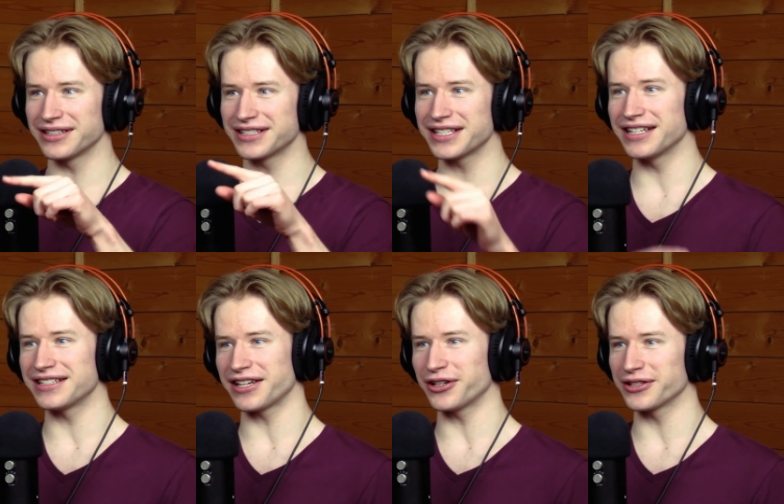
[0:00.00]
see it
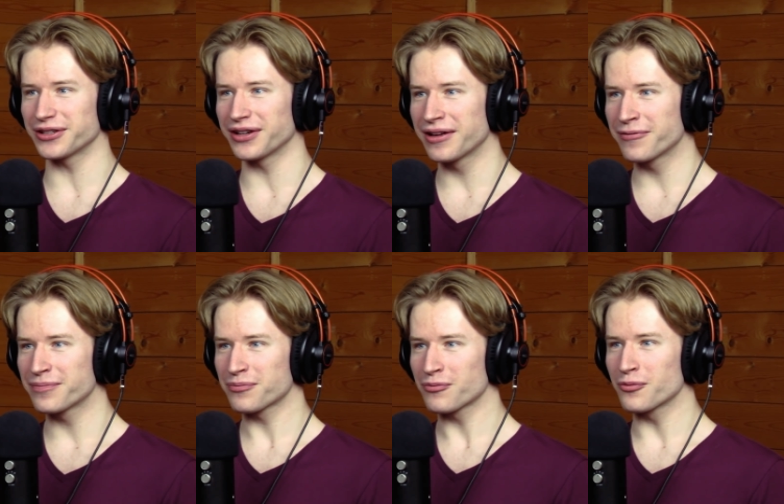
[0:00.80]
here
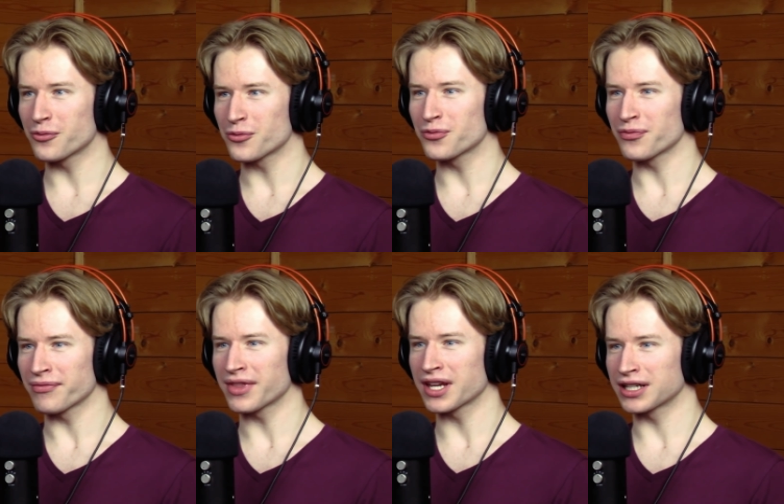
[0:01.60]

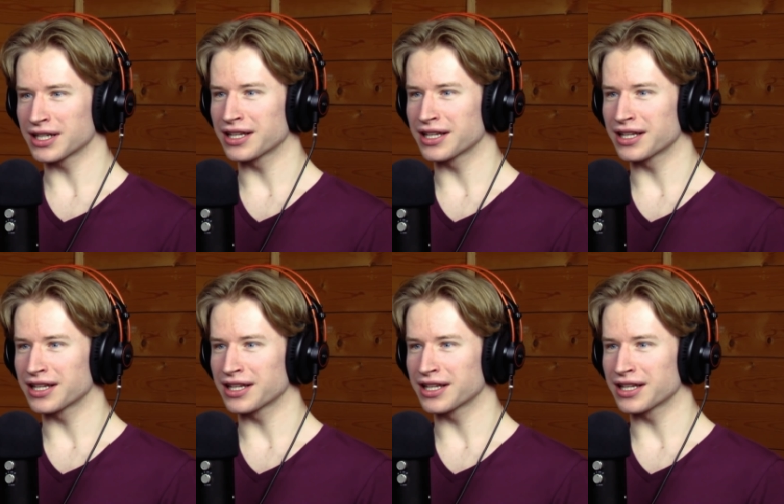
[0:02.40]
too.